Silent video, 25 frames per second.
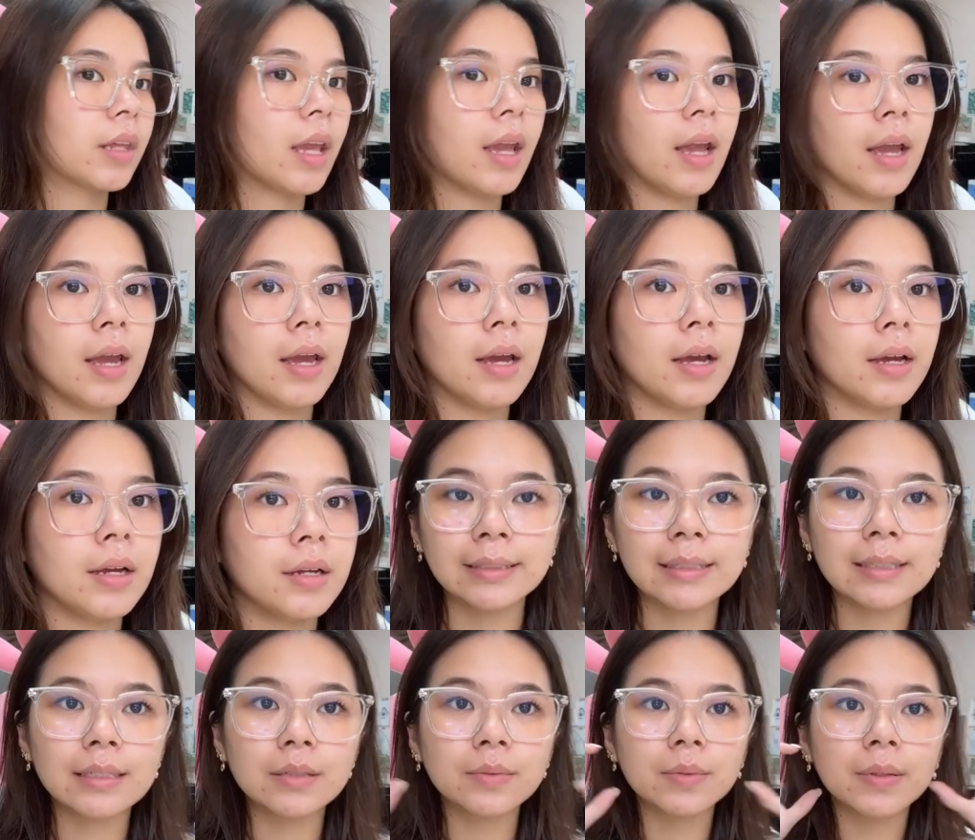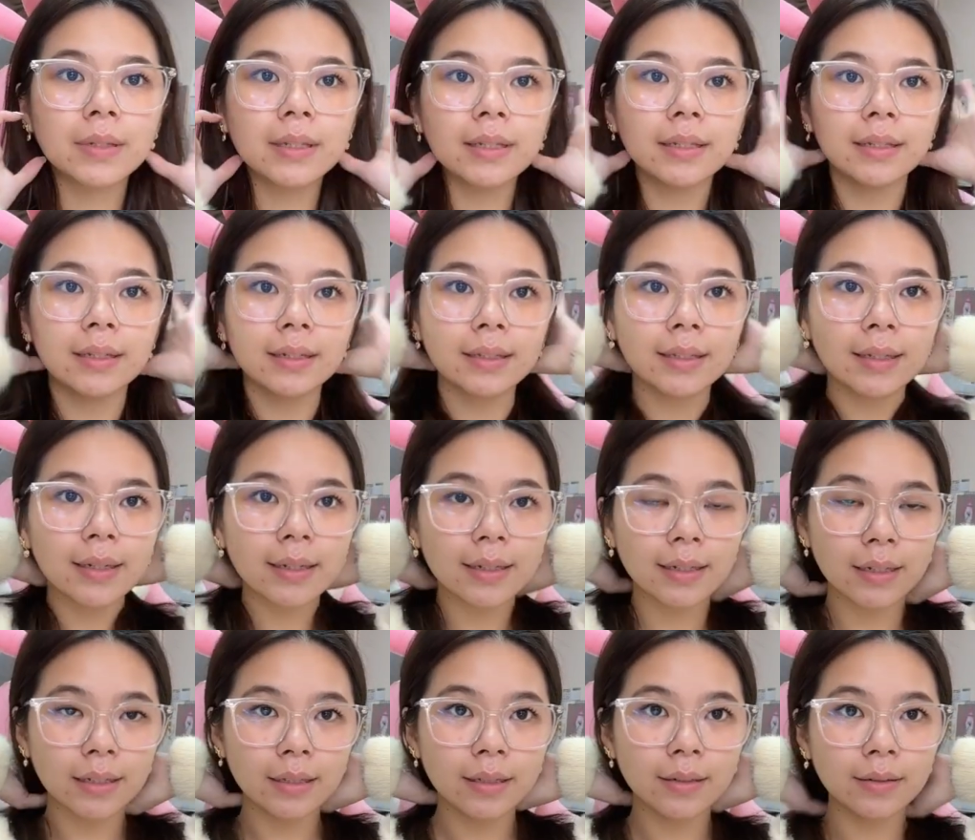and is what they look
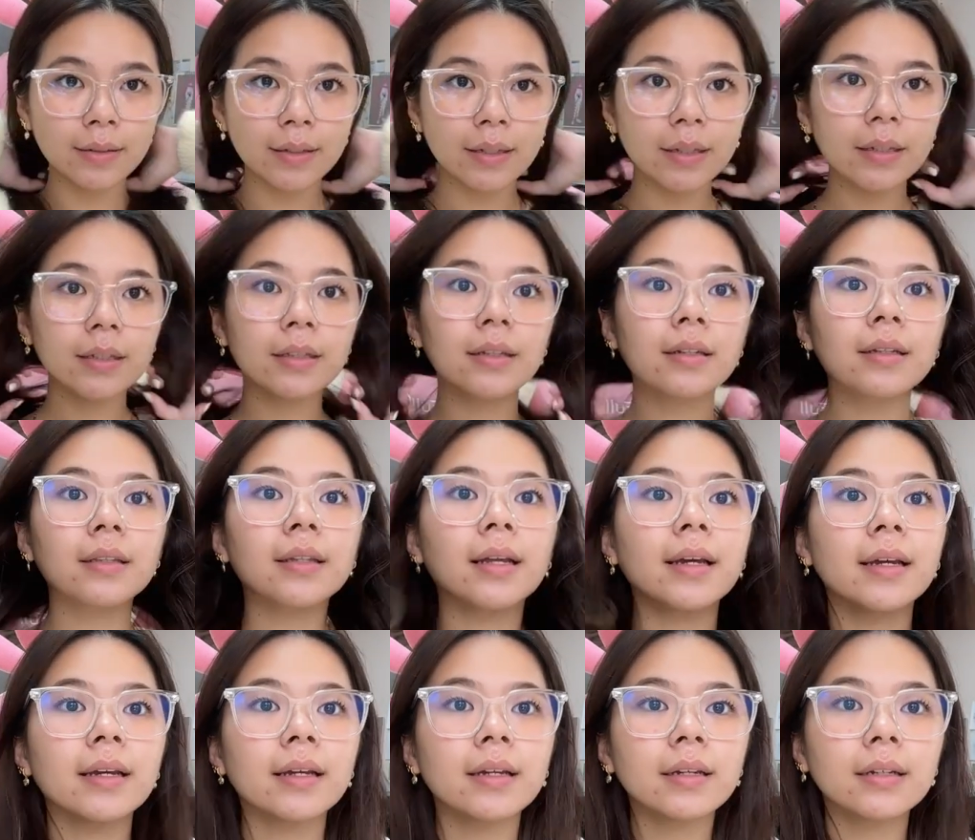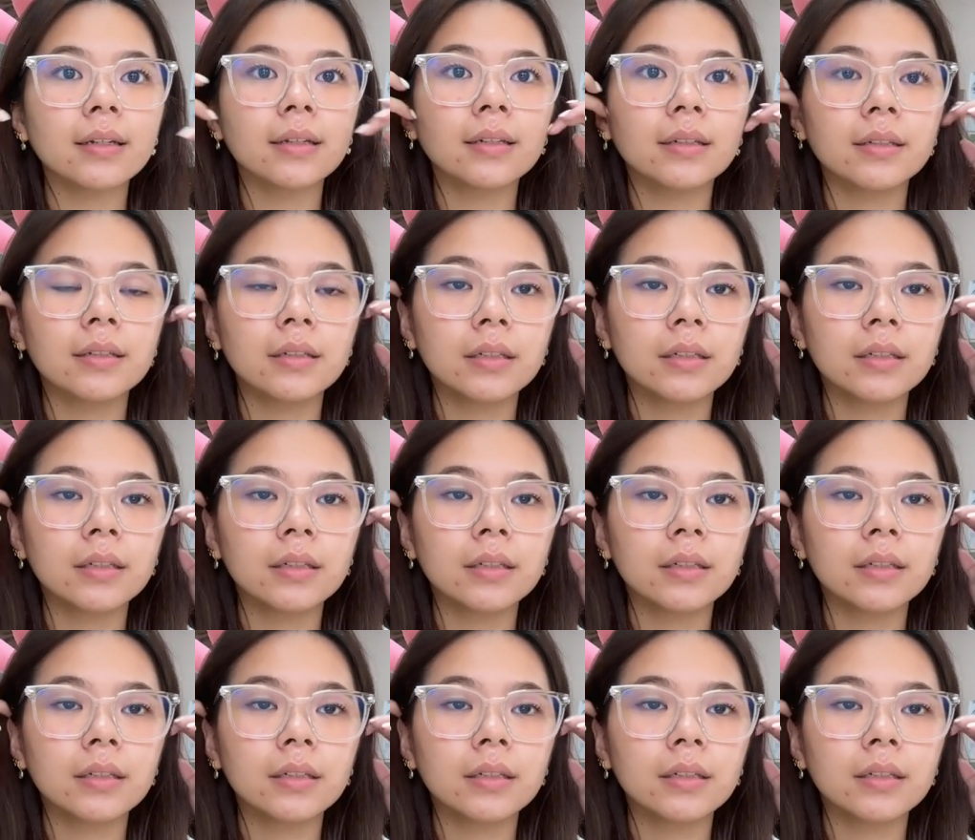like. Loki look like